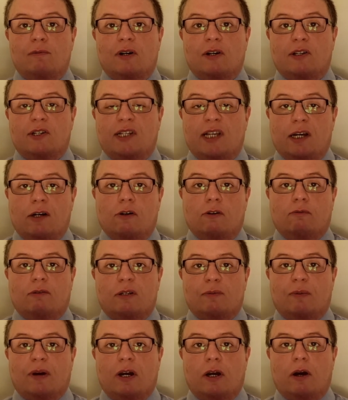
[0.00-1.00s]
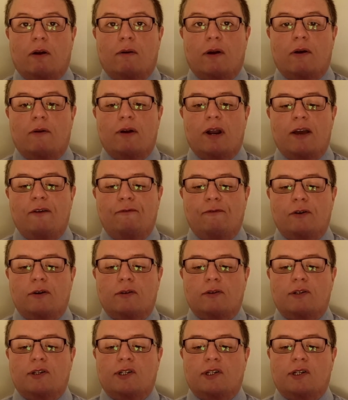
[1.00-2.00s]
ourselves by our own
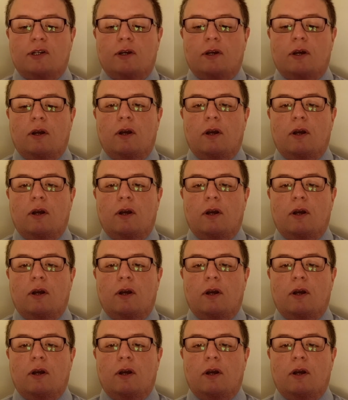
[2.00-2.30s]
efforts.